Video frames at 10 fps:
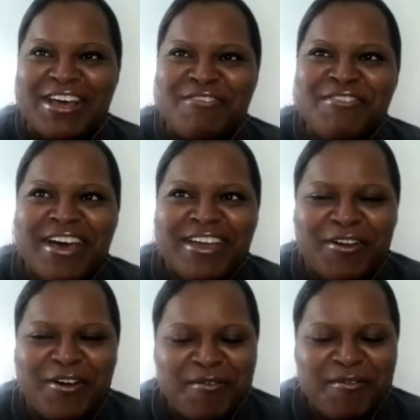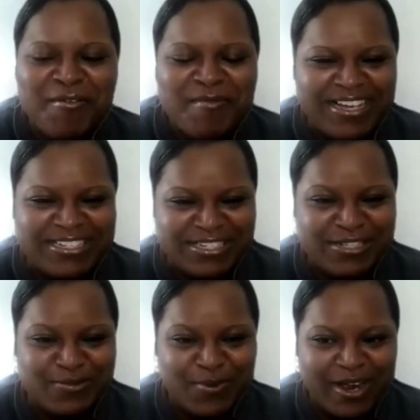And I was like, oh my
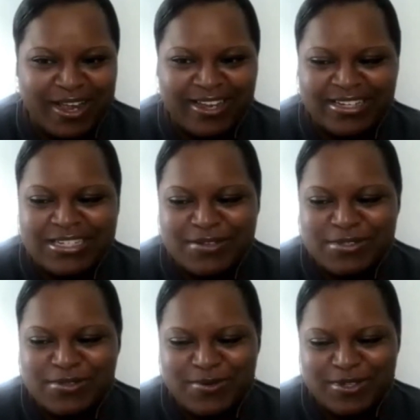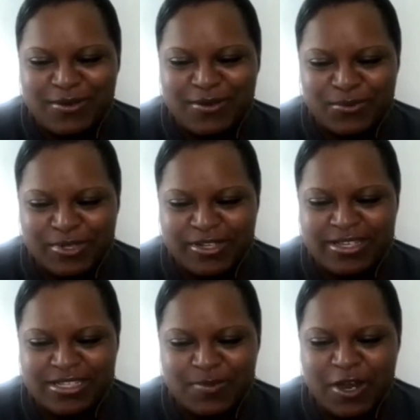gosh, she's right. She was the one that
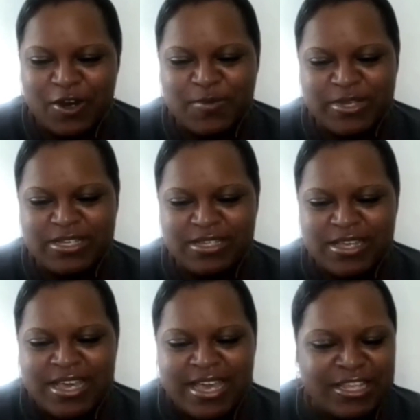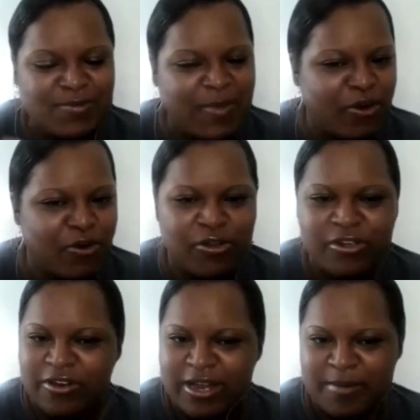really inspired me. And it's my
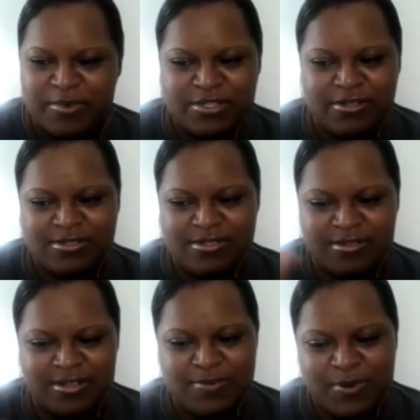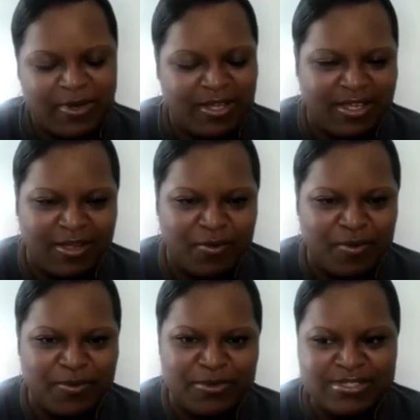earlier episode, so that's probably why I can't
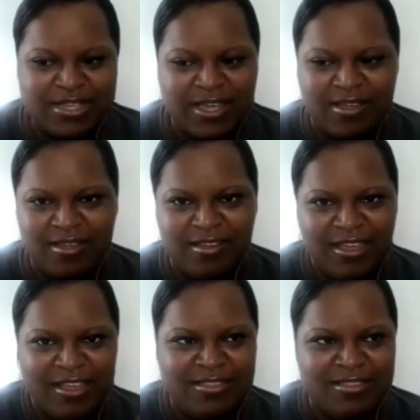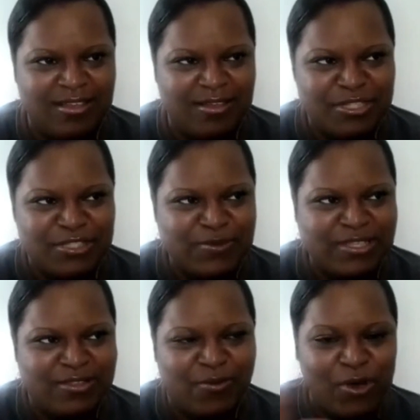remember. It's like in the
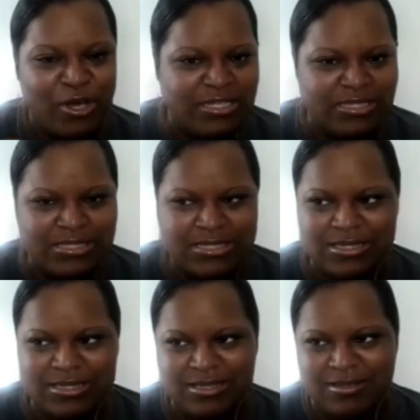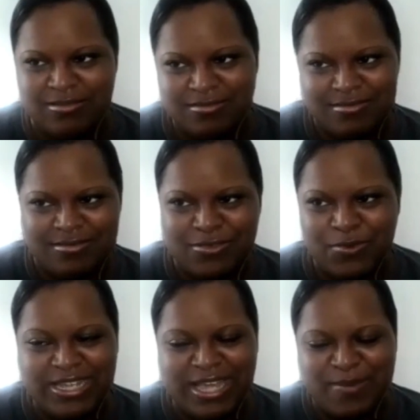between the ones and the
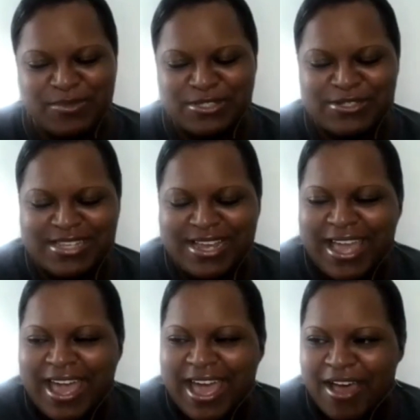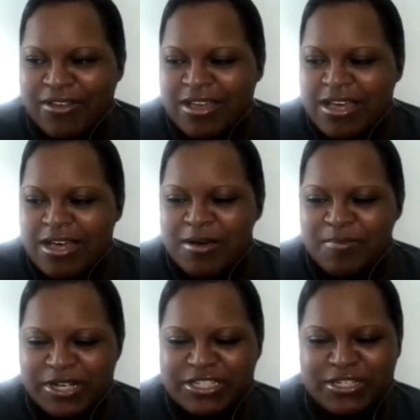20 episodes that I have.
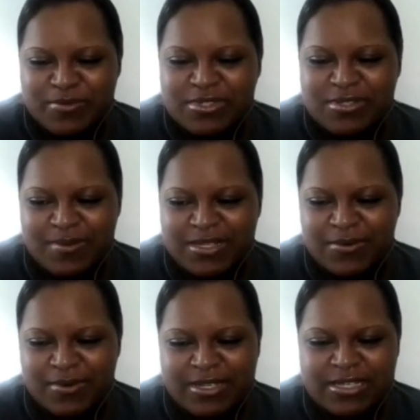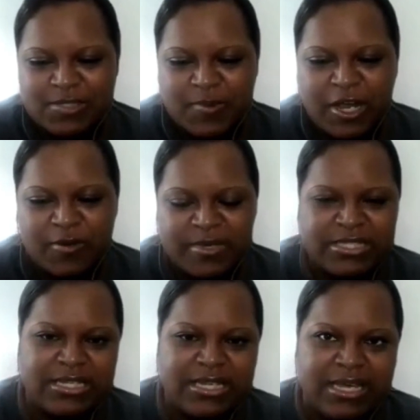But she was the one that really inspired me
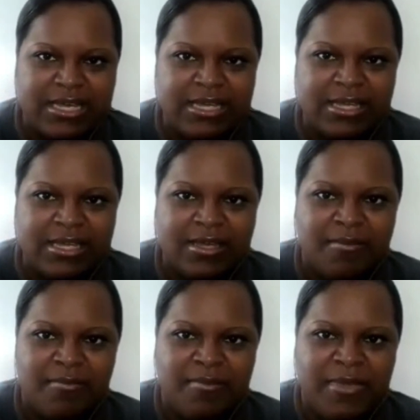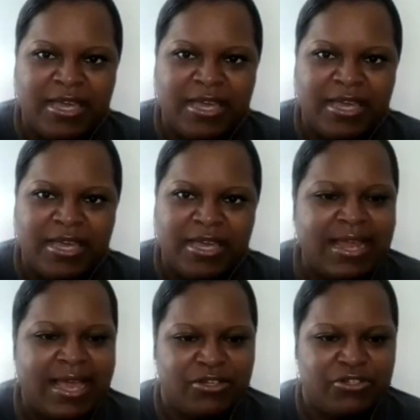to like make it
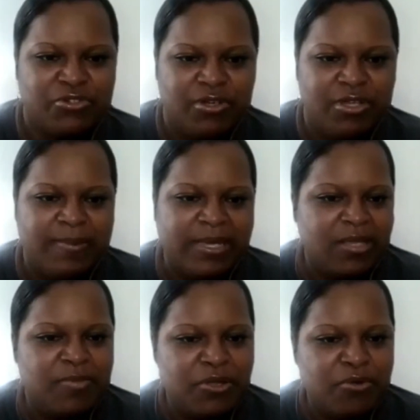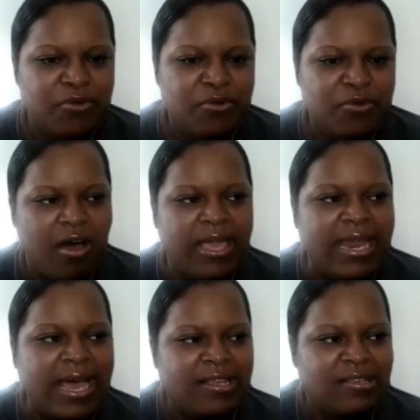be natural and make it be raw.
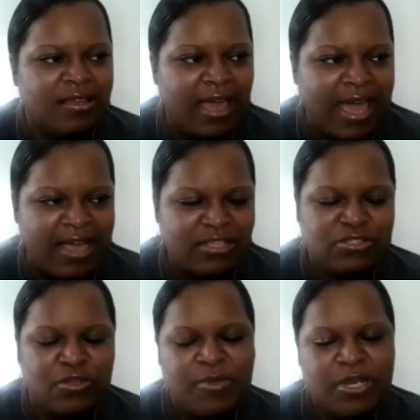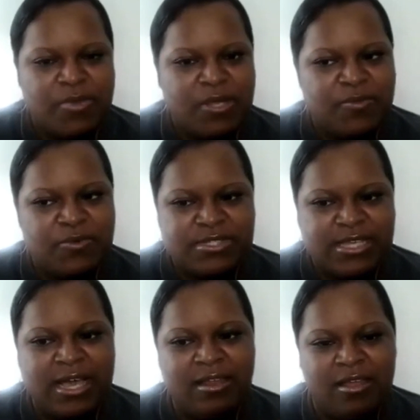And I had so many people
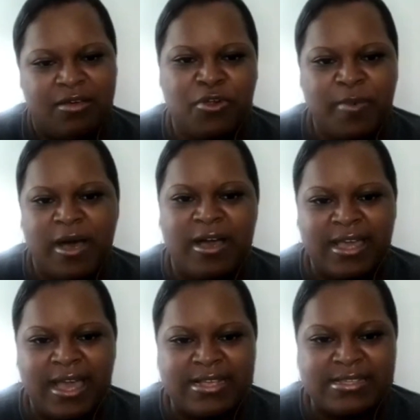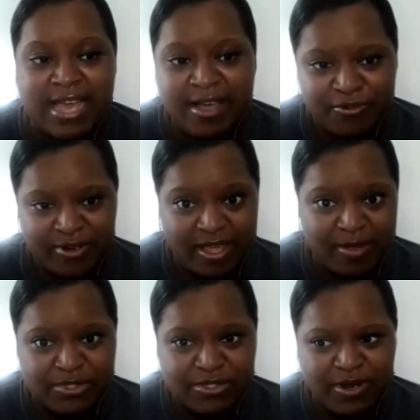say, I love your podcast. After that
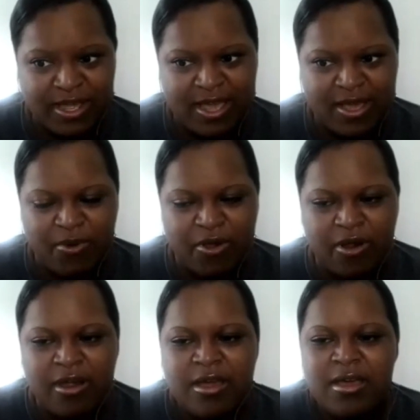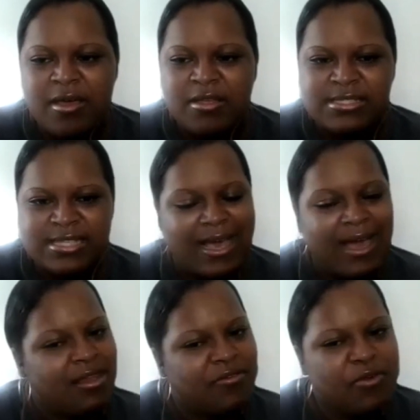episode I had with her, say,
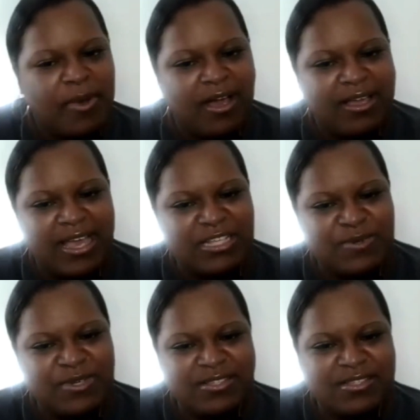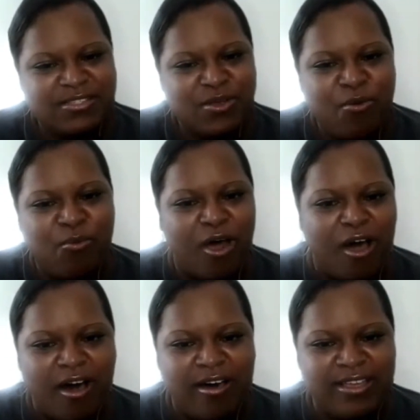I love your podcast because it's so
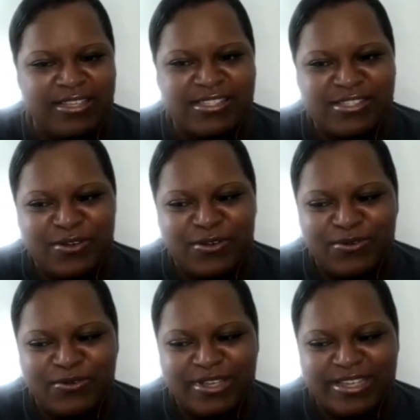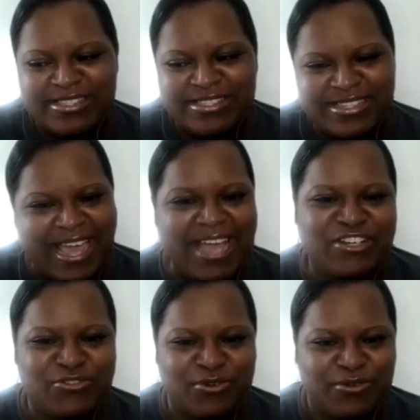raw. It's
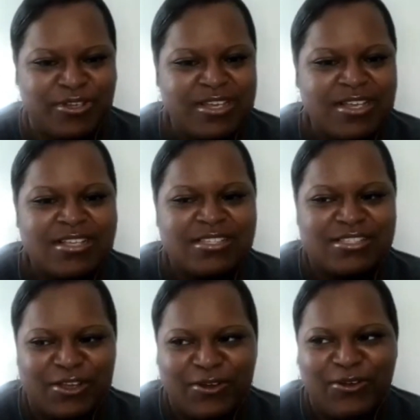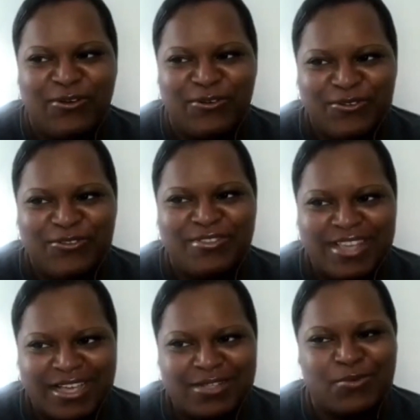natural. So
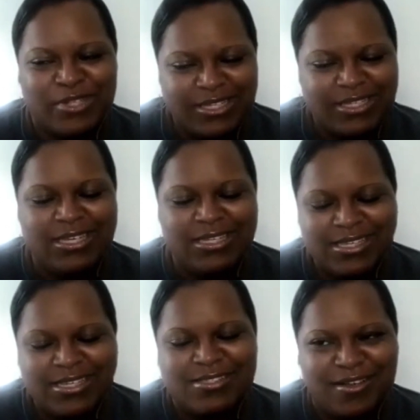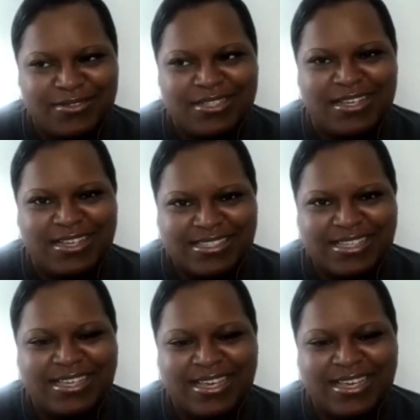that really kicked things off to like say,